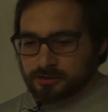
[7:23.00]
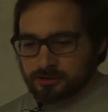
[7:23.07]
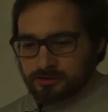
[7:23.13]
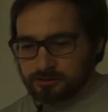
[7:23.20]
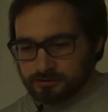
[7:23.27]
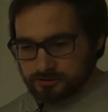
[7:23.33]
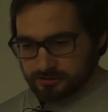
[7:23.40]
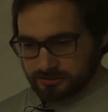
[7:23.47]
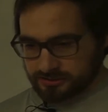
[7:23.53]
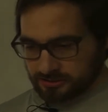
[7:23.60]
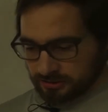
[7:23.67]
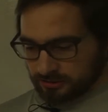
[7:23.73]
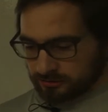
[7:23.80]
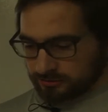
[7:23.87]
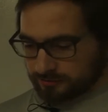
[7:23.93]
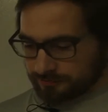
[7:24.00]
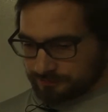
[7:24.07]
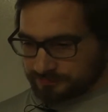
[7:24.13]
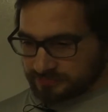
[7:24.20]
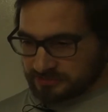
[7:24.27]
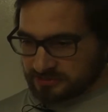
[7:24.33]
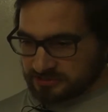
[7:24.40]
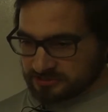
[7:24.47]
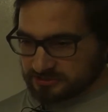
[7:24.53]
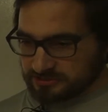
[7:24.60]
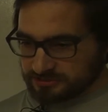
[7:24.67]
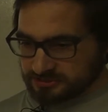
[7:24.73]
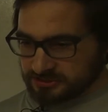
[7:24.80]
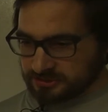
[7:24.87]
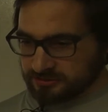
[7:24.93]
Cool. So just
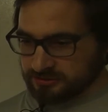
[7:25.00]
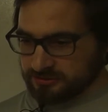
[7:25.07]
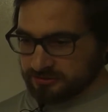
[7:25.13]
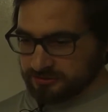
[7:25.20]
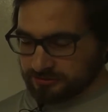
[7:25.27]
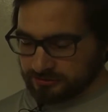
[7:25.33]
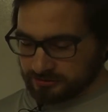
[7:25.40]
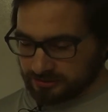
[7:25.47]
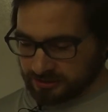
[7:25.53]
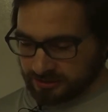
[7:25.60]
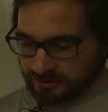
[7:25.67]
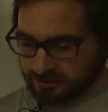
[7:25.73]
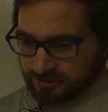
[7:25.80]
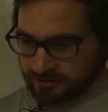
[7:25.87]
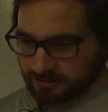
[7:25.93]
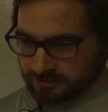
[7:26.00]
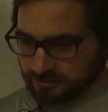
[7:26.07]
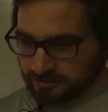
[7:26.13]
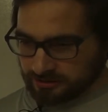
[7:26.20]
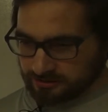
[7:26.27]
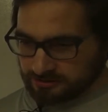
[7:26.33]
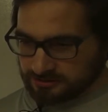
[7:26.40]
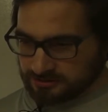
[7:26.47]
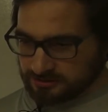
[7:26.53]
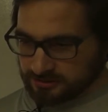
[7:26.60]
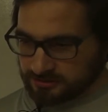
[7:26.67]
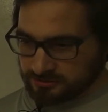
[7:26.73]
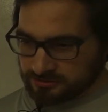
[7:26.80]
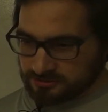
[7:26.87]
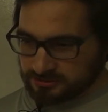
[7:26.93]
to show you git
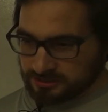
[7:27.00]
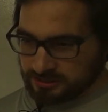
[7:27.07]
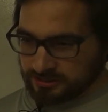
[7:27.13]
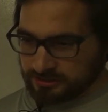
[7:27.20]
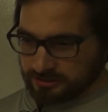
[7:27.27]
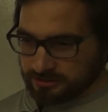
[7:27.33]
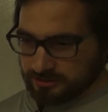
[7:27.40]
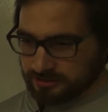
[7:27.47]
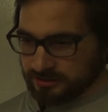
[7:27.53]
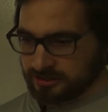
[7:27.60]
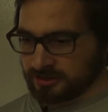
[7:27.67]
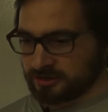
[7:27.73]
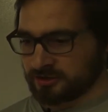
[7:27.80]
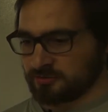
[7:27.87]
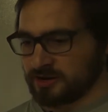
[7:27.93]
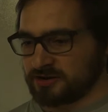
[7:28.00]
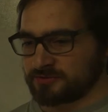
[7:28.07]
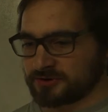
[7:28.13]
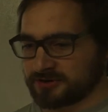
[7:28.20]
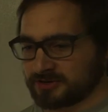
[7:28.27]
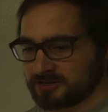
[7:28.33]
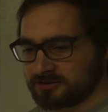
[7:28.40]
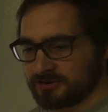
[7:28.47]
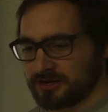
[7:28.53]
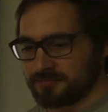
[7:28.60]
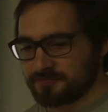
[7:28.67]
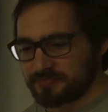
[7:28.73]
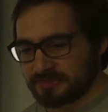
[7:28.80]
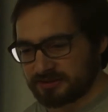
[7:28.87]
status here in our main work tree,